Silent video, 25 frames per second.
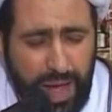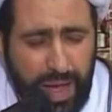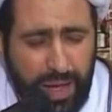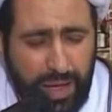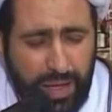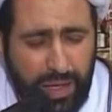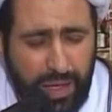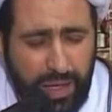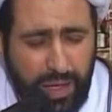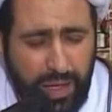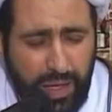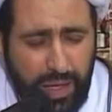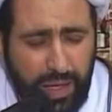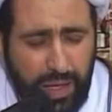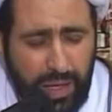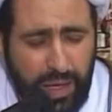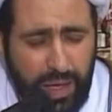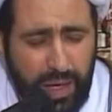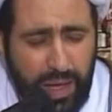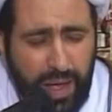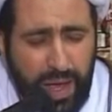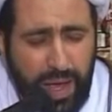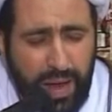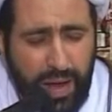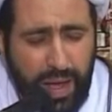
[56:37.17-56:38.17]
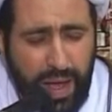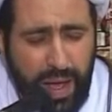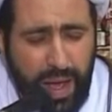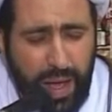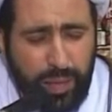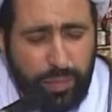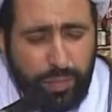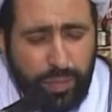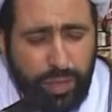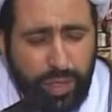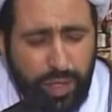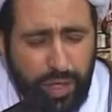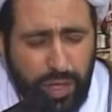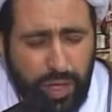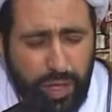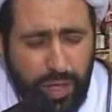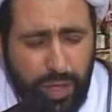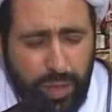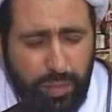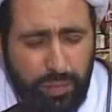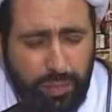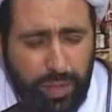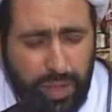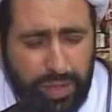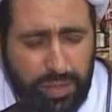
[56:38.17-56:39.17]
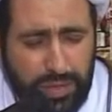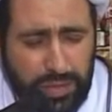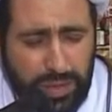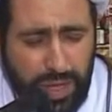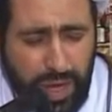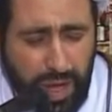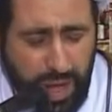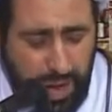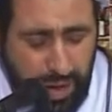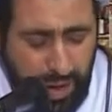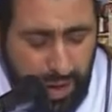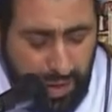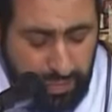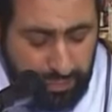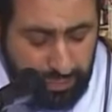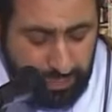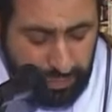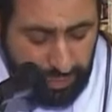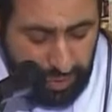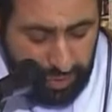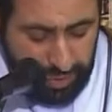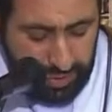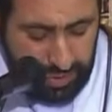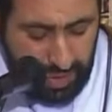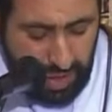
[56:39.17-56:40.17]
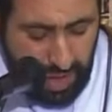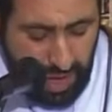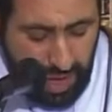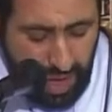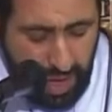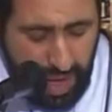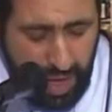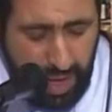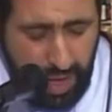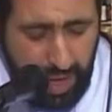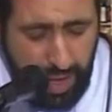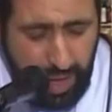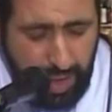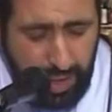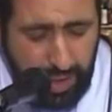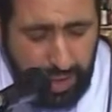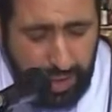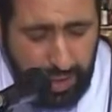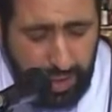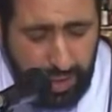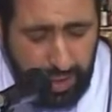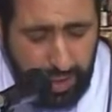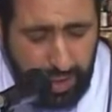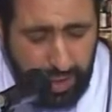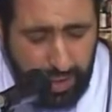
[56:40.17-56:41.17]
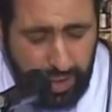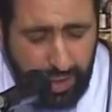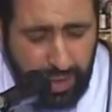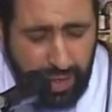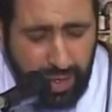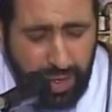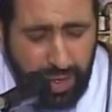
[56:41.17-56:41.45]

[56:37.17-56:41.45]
Aqil and Habib the son of Muzair.